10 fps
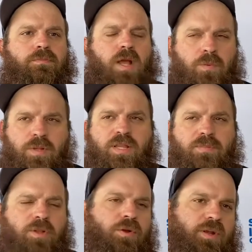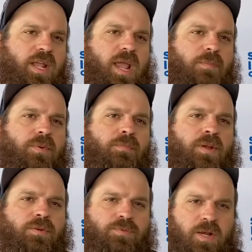I want them to learn the game, but be
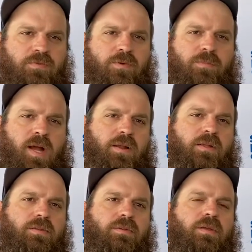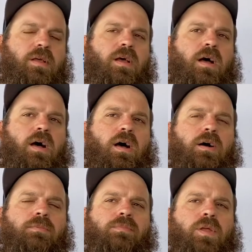respectful about it. Uh,
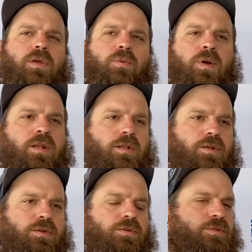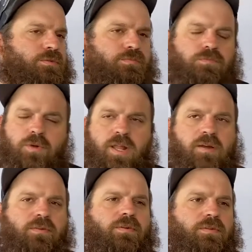win, lose,
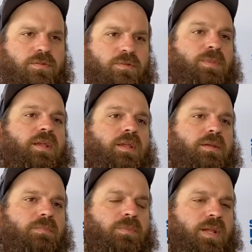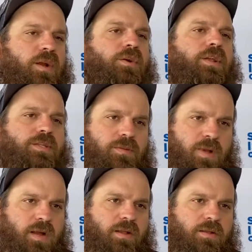whatever, be be courteous
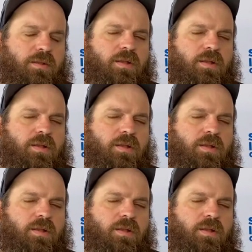about it.